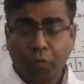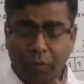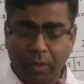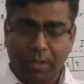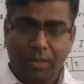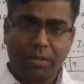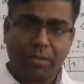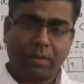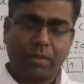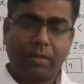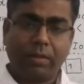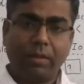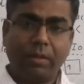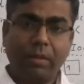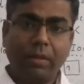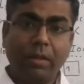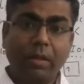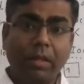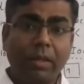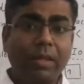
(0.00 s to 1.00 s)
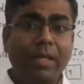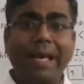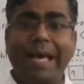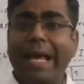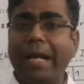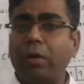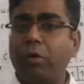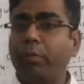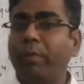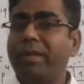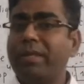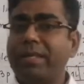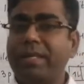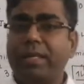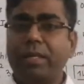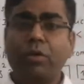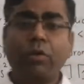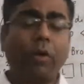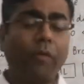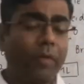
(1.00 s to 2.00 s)
First, the
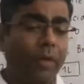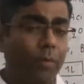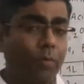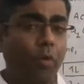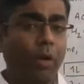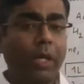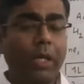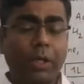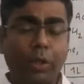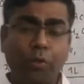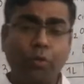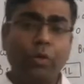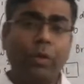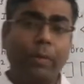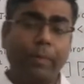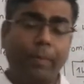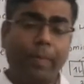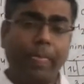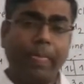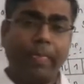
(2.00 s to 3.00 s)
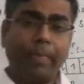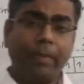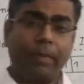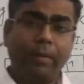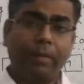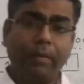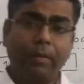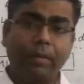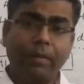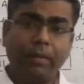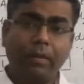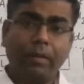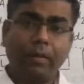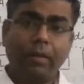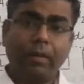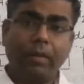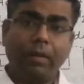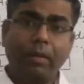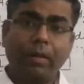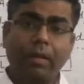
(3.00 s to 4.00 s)
atomicity of the molecule.
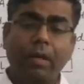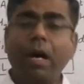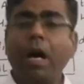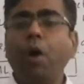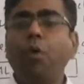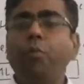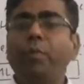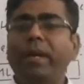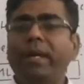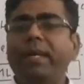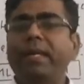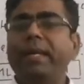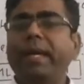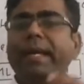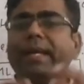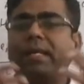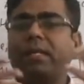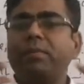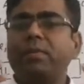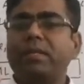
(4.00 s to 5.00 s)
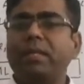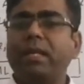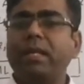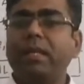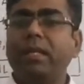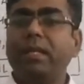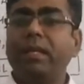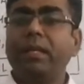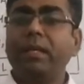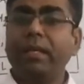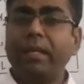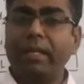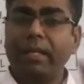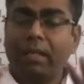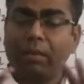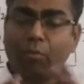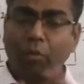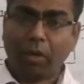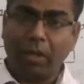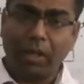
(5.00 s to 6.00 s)
How many atoms are there
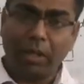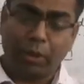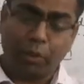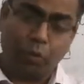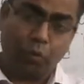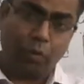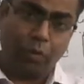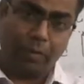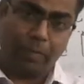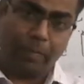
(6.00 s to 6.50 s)
in a molecule?